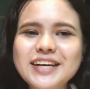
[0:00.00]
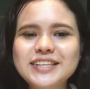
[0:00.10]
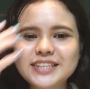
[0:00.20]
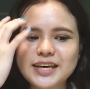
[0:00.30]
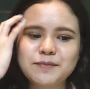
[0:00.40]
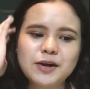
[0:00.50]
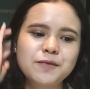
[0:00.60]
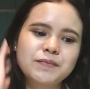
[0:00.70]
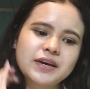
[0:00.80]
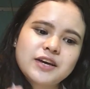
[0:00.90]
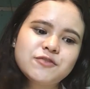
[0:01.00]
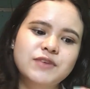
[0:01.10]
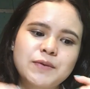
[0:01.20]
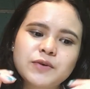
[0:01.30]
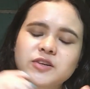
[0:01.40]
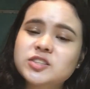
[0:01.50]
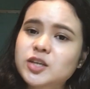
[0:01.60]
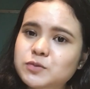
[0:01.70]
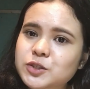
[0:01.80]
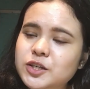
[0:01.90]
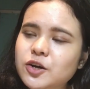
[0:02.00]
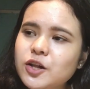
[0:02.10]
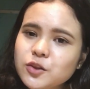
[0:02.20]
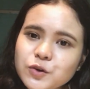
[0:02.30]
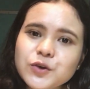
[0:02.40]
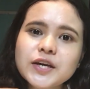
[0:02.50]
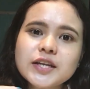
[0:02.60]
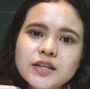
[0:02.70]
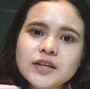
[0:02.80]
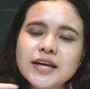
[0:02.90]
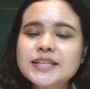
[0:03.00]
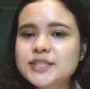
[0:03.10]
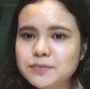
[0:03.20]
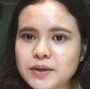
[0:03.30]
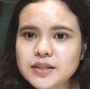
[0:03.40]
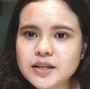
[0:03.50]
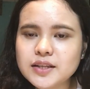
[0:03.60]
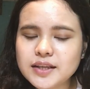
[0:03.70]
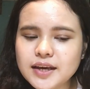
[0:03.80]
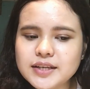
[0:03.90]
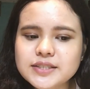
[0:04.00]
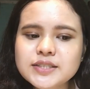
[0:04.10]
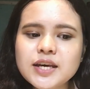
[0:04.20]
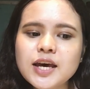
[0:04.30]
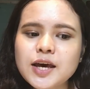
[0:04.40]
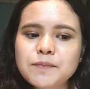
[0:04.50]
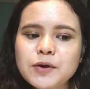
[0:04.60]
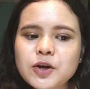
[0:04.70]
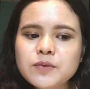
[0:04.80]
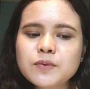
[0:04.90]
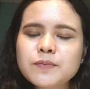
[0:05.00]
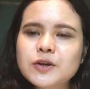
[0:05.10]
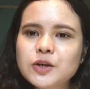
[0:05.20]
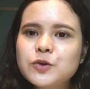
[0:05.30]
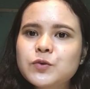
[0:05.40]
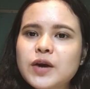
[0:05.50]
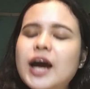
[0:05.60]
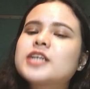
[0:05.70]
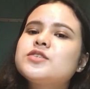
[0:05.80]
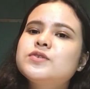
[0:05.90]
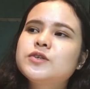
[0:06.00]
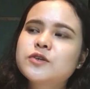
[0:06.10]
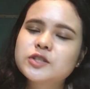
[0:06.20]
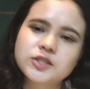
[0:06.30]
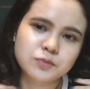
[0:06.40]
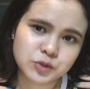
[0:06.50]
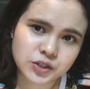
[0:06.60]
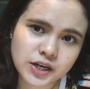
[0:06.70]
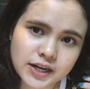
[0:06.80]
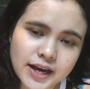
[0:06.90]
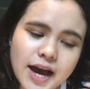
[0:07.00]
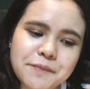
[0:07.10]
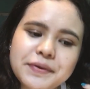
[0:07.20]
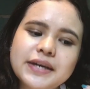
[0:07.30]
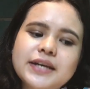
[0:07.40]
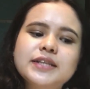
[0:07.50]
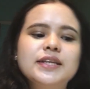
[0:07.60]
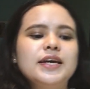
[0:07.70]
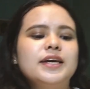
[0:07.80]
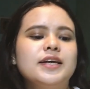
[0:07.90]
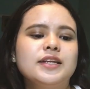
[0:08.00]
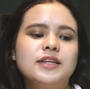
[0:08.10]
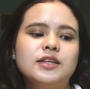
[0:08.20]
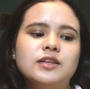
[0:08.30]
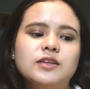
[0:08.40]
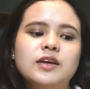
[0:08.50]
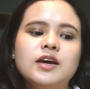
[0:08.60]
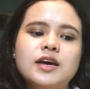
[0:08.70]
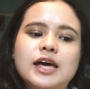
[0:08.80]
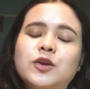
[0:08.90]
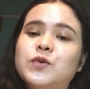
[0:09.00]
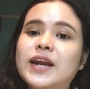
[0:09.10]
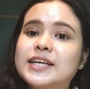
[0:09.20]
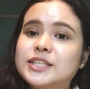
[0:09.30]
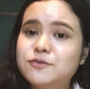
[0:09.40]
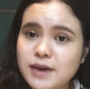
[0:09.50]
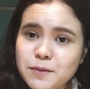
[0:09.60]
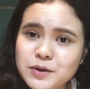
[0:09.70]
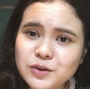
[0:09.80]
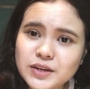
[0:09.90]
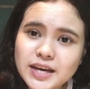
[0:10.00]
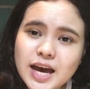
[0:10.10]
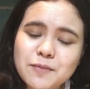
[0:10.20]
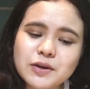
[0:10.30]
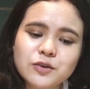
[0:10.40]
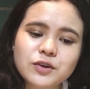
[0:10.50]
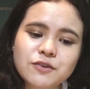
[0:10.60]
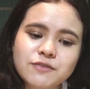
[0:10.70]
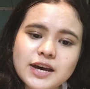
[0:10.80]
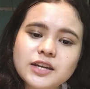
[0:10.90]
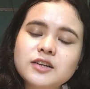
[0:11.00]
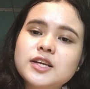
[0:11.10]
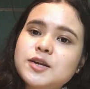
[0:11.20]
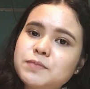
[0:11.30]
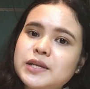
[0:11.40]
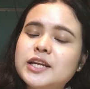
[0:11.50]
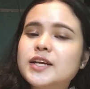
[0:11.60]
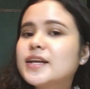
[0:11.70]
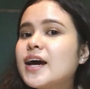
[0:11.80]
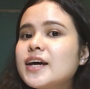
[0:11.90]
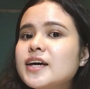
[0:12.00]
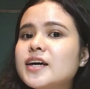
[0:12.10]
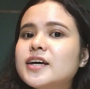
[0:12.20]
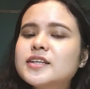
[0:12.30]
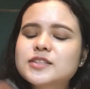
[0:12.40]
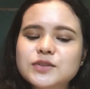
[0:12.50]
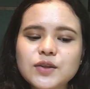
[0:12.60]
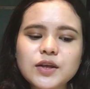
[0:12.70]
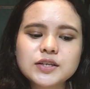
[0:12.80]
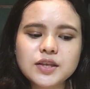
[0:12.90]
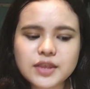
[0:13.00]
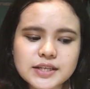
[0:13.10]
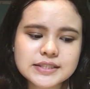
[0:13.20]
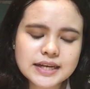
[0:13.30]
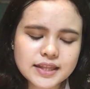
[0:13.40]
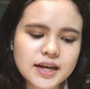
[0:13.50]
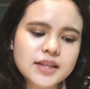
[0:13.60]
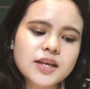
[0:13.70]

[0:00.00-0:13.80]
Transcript: Kasi meron pa yan fabric consumption. Although you can estimate it, yes. Pero iba pa rin yung actual consumption na nagamit and anong klaseng fabric yung nagamit, yung na final na nabili ng client, things like that.